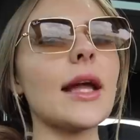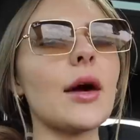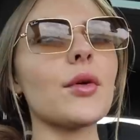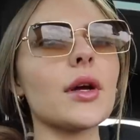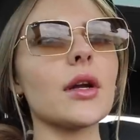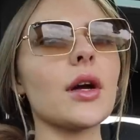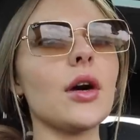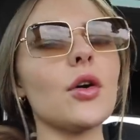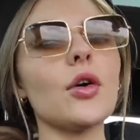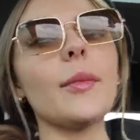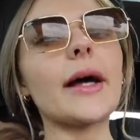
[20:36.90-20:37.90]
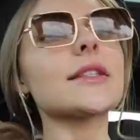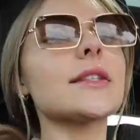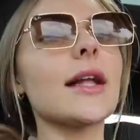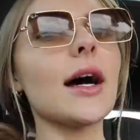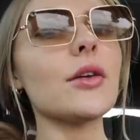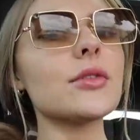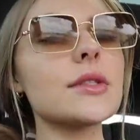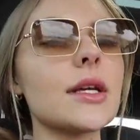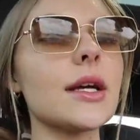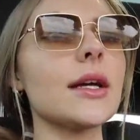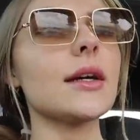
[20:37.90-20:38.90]
Now we're going to go back to the house
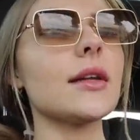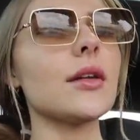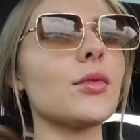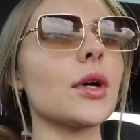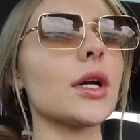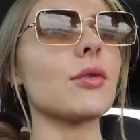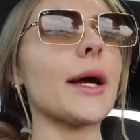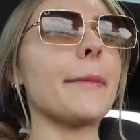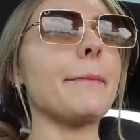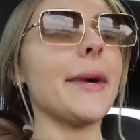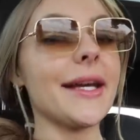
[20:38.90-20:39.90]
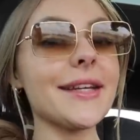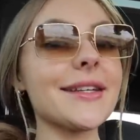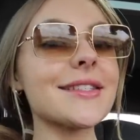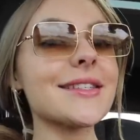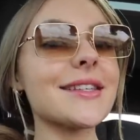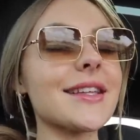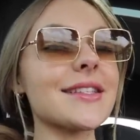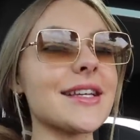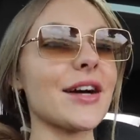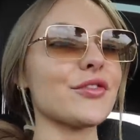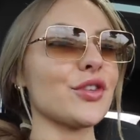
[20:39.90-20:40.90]
and we're going to ride bikes this
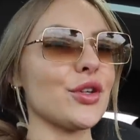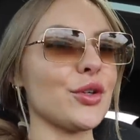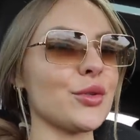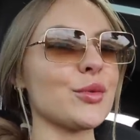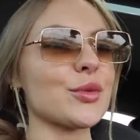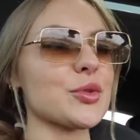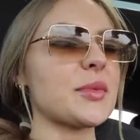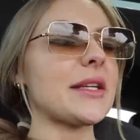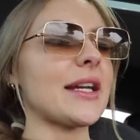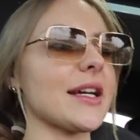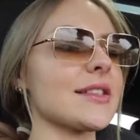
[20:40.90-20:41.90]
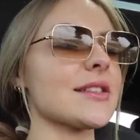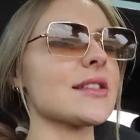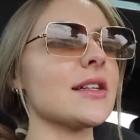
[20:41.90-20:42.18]
afternoon, which will be nice.